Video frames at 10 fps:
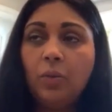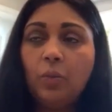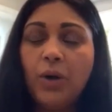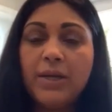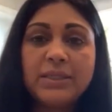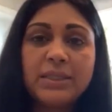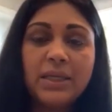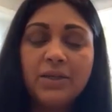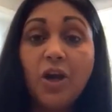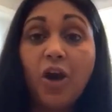risk
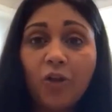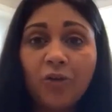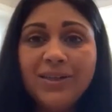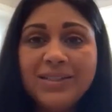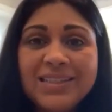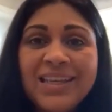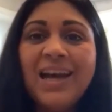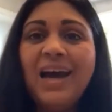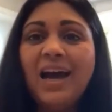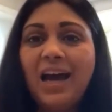tolerance.
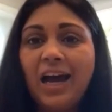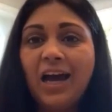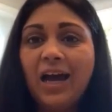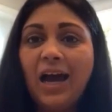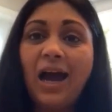I